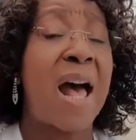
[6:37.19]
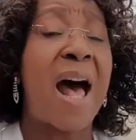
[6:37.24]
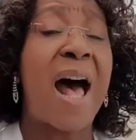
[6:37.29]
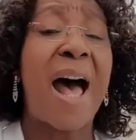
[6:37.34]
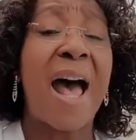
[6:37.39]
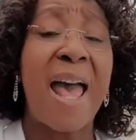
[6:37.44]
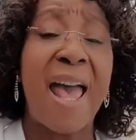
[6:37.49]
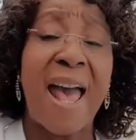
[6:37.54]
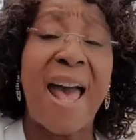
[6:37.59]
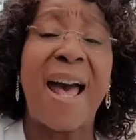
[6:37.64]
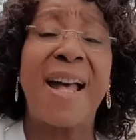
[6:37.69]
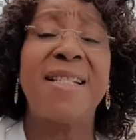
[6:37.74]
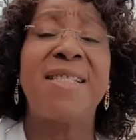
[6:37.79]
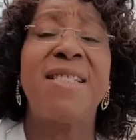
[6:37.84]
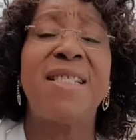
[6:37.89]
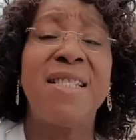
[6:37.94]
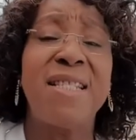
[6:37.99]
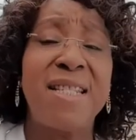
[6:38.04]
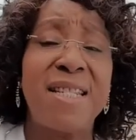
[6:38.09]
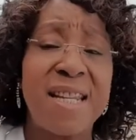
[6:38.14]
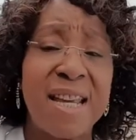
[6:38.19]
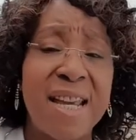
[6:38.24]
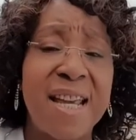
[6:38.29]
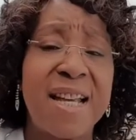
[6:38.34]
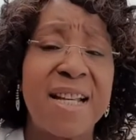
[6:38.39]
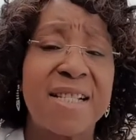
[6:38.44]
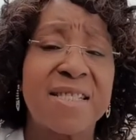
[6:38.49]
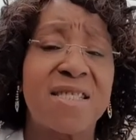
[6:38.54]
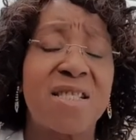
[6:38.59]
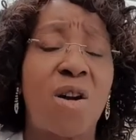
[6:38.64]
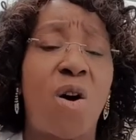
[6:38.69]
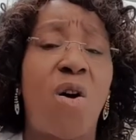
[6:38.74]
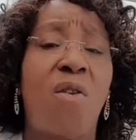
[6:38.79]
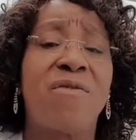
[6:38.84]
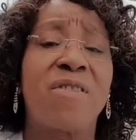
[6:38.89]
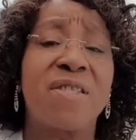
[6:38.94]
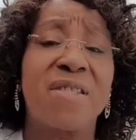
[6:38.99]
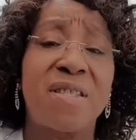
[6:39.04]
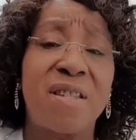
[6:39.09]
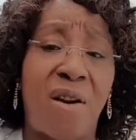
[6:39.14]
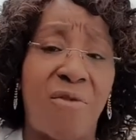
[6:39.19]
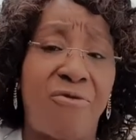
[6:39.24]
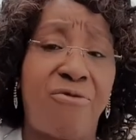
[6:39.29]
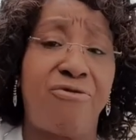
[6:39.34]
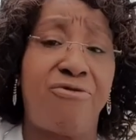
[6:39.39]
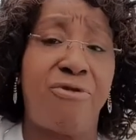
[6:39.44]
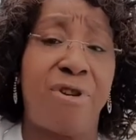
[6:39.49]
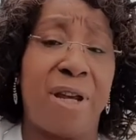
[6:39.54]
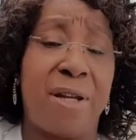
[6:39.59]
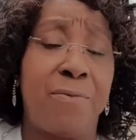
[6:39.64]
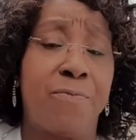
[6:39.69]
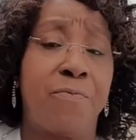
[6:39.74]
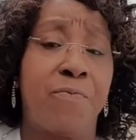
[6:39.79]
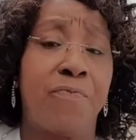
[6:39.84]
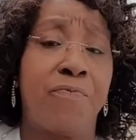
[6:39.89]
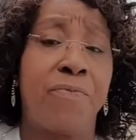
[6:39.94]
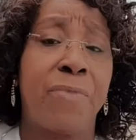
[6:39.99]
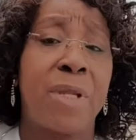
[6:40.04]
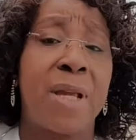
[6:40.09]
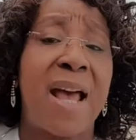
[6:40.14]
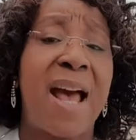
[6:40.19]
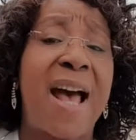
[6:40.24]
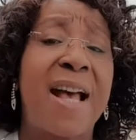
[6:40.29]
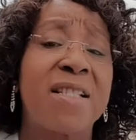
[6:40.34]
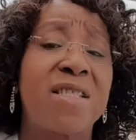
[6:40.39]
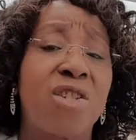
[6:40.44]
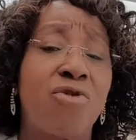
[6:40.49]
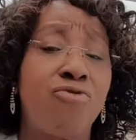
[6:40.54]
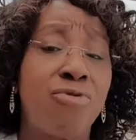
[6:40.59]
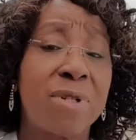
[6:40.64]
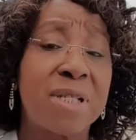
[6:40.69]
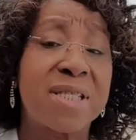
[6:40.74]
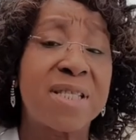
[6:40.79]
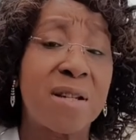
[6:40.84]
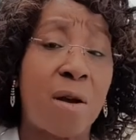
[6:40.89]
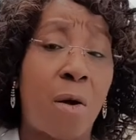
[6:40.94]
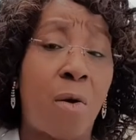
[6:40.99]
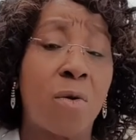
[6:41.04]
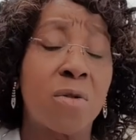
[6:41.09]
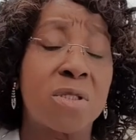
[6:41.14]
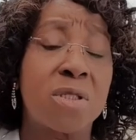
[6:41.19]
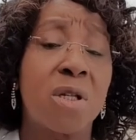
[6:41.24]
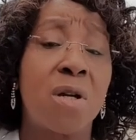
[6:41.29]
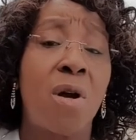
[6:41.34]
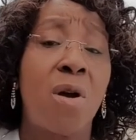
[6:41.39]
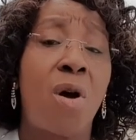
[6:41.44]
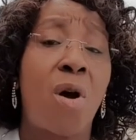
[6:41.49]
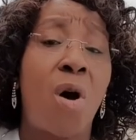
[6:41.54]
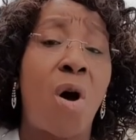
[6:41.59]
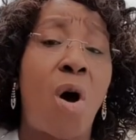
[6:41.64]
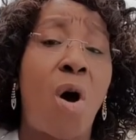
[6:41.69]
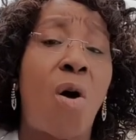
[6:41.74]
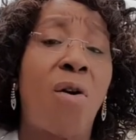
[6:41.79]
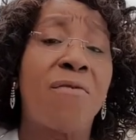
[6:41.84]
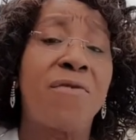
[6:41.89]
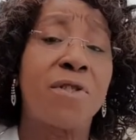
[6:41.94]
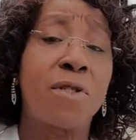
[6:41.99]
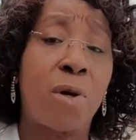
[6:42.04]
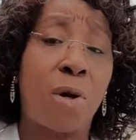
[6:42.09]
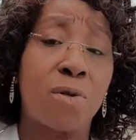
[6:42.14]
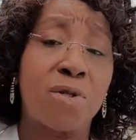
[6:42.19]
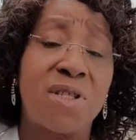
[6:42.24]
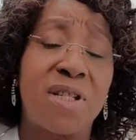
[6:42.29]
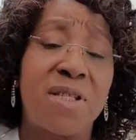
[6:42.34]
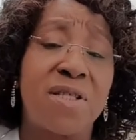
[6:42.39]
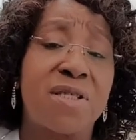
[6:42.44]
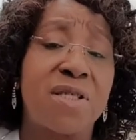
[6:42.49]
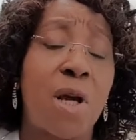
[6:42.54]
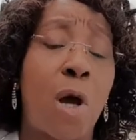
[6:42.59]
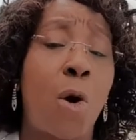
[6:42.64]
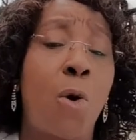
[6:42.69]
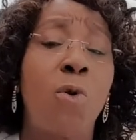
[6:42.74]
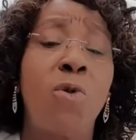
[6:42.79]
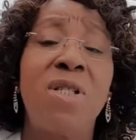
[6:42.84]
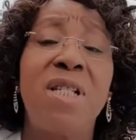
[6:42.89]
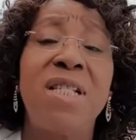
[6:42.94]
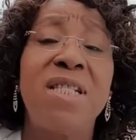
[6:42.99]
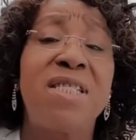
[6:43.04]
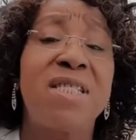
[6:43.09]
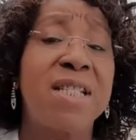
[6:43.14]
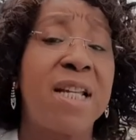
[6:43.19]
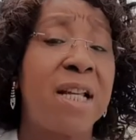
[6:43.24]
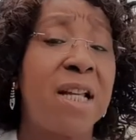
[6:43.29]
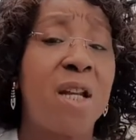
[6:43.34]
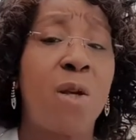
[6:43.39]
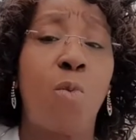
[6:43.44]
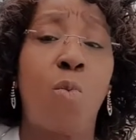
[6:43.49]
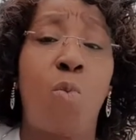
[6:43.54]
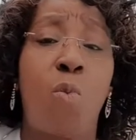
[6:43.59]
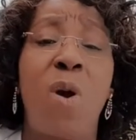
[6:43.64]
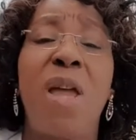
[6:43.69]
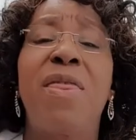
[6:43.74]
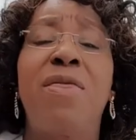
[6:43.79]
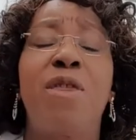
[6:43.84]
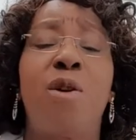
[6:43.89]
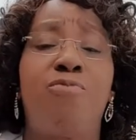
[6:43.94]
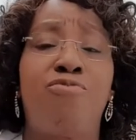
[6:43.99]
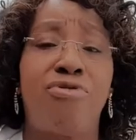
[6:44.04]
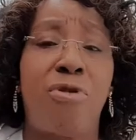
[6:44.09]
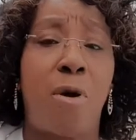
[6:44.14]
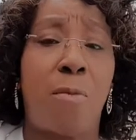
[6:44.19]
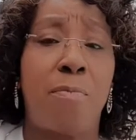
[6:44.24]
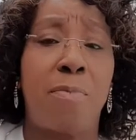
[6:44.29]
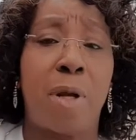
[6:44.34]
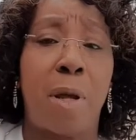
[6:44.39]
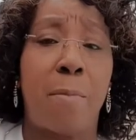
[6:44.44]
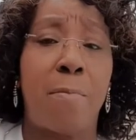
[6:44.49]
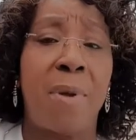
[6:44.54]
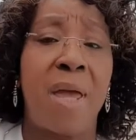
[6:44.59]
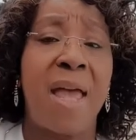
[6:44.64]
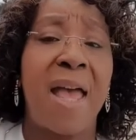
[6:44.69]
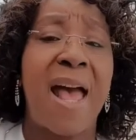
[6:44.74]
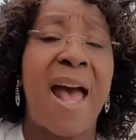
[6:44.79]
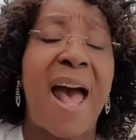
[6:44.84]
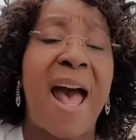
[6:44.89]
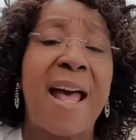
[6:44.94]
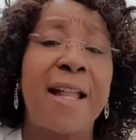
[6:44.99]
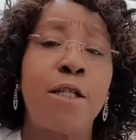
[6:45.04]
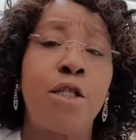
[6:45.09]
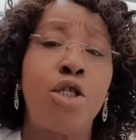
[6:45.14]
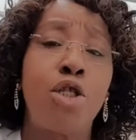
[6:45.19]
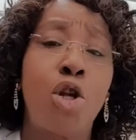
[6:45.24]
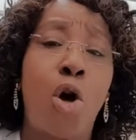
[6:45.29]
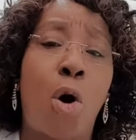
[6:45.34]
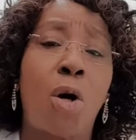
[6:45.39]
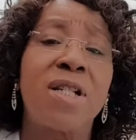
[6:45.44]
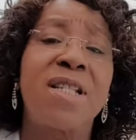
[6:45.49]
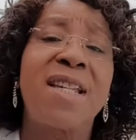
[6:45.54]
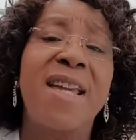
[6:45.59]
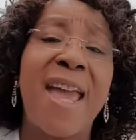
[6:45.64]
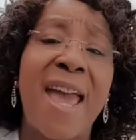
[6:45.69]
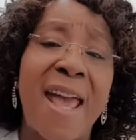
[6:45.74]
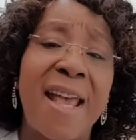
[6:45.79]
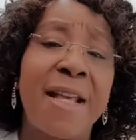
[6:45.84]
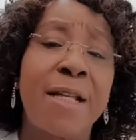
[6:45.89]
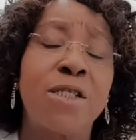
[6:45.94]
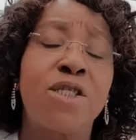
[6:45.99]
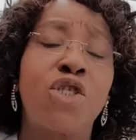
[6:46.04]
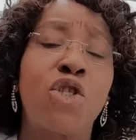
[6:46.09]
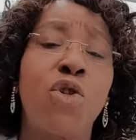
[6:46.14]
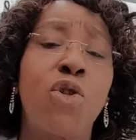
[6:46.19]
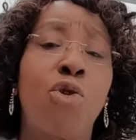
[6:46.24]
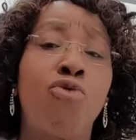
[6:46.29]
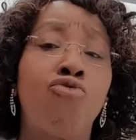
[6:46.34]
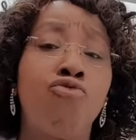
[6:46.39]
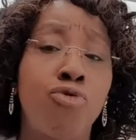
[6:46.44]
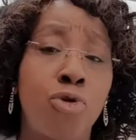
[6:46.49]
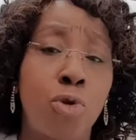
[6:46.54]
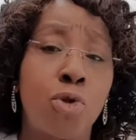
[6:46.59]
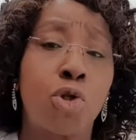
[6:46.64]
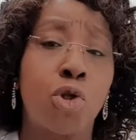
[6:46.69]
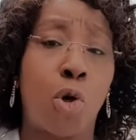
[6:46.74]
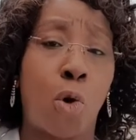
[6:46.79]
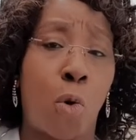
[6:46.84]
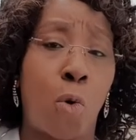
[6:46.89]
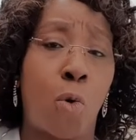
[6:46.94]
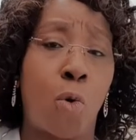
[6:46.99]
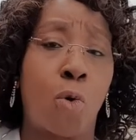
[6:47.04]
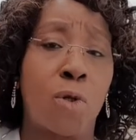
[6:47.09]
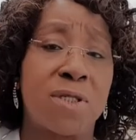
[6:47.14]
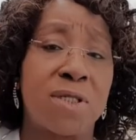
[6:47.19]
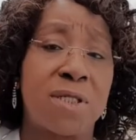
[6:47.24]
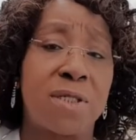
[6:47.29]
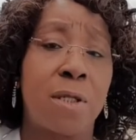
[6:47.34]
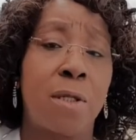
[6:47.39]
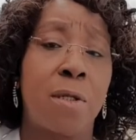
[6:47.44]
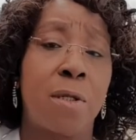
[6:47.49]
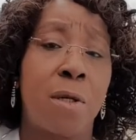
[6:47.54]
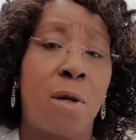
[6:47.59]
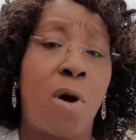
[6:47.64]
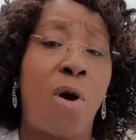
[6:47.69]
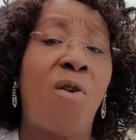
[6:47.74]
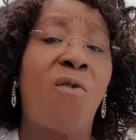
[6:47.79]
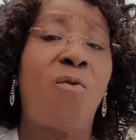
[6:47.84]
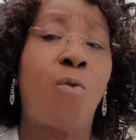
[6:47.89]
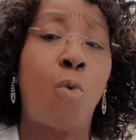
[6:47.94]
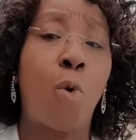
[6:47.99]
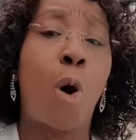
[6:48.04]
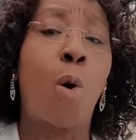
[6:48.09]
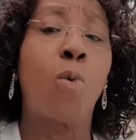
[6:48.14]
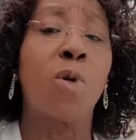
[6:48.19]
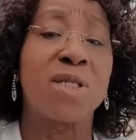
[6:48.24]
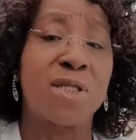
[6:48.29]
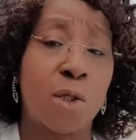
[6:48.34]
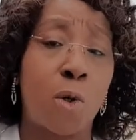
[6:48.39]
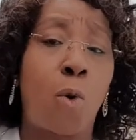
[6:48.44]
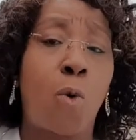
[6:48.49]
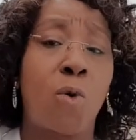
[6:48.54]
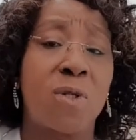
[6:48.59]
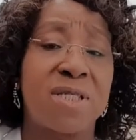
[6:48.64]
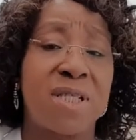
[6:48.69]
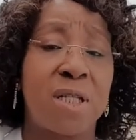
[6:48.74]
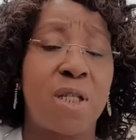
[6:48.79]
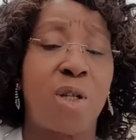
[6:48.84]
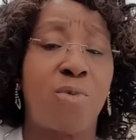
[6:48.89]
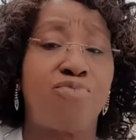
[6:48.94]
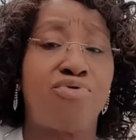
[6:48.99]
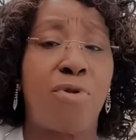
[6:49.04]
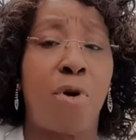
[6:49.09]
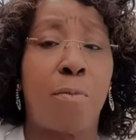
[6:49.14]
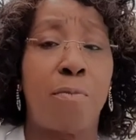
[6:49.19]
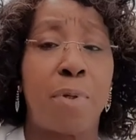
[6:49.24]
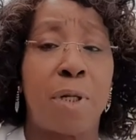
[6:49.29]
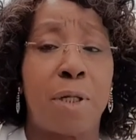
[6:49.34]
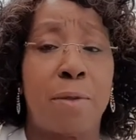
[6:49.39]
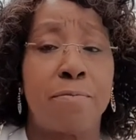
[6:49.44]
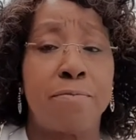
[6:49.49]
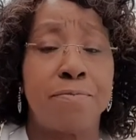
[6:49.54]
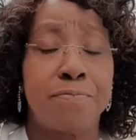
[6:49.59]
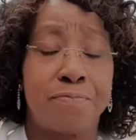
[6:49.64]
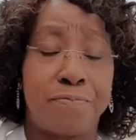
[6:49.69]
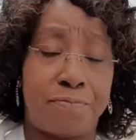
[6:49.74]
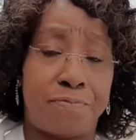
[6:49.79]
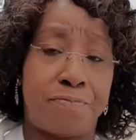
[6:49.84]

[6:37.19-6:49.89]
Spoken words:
I had years of suffering as a result of doctors only dealing with the problem and not getting to the root cause of what was causing the problem.